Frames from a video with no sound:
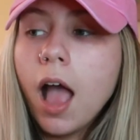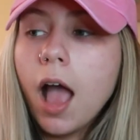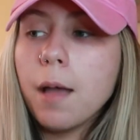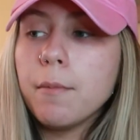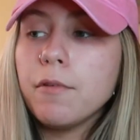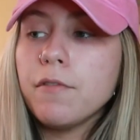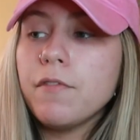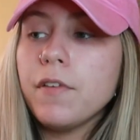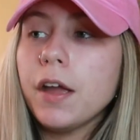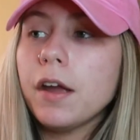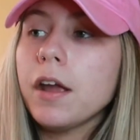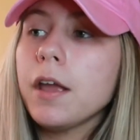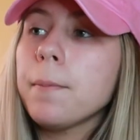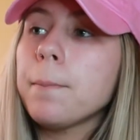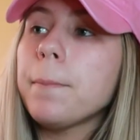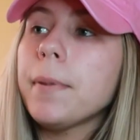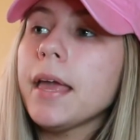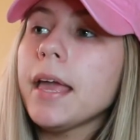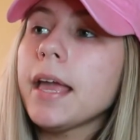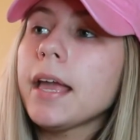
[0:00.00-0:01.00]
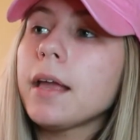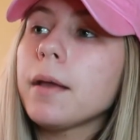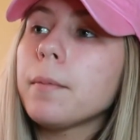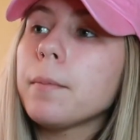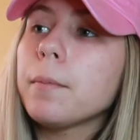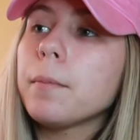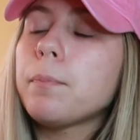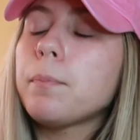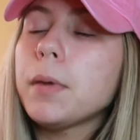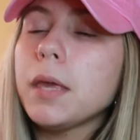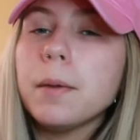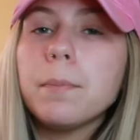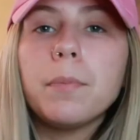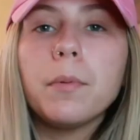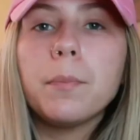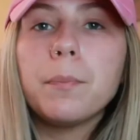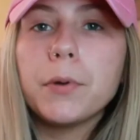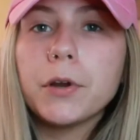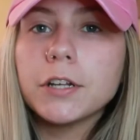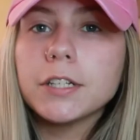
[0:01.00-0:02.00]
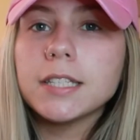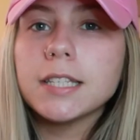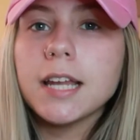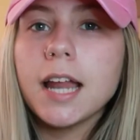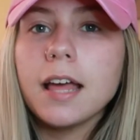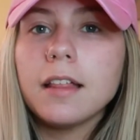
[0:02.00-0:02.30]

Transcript: I'm a very big people person.